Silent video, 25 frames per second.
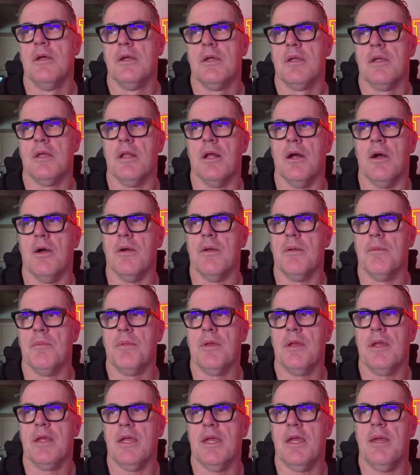
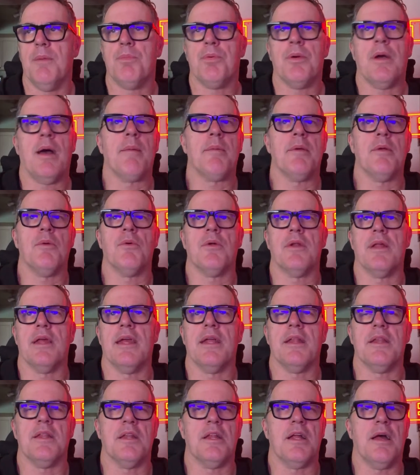he probably would have
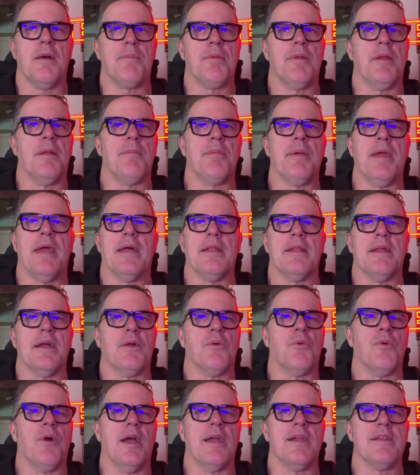ended up in a band like
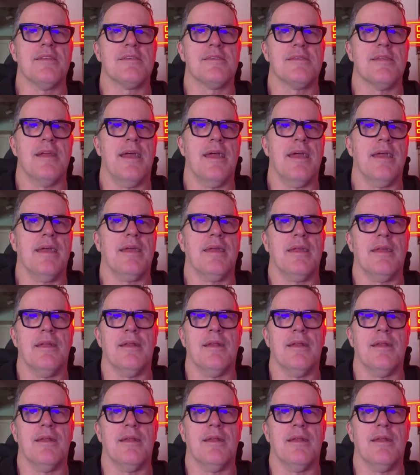Whitesnake.